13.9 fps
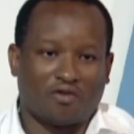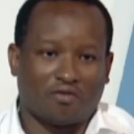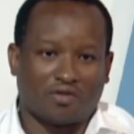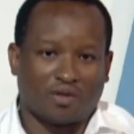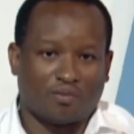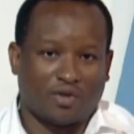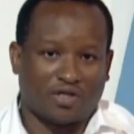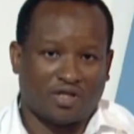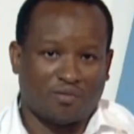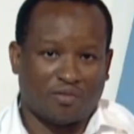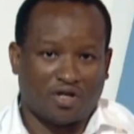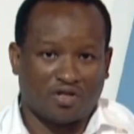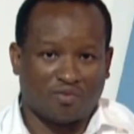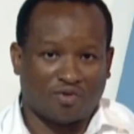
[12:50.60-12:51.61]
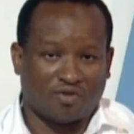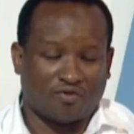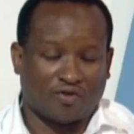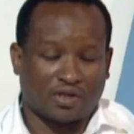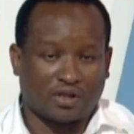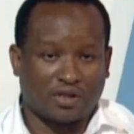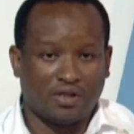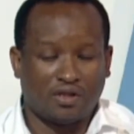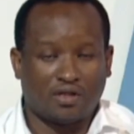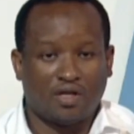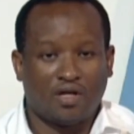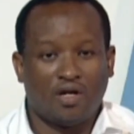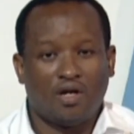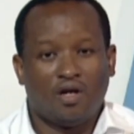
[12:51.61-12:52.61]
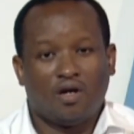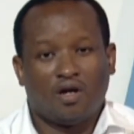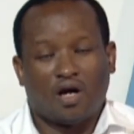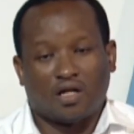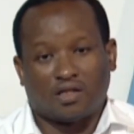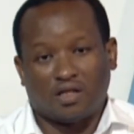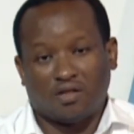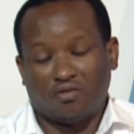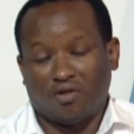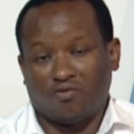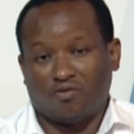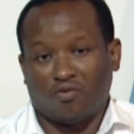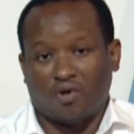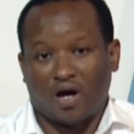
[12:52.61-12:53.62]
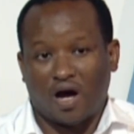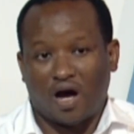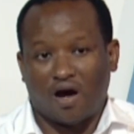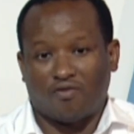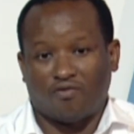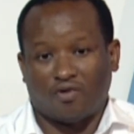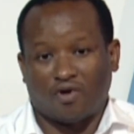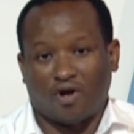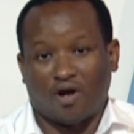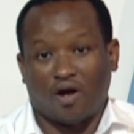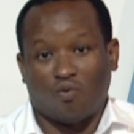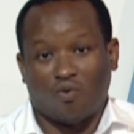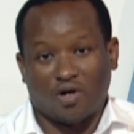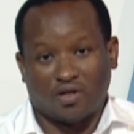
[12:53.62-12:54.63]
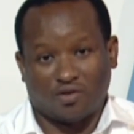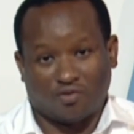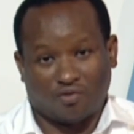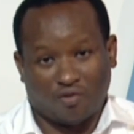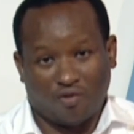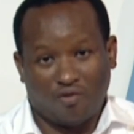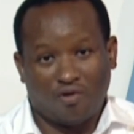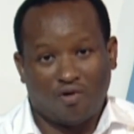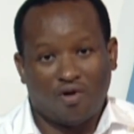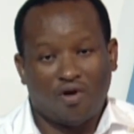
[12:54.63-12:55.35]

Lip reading: good supply chain management of vaccines. At central level, we have one store.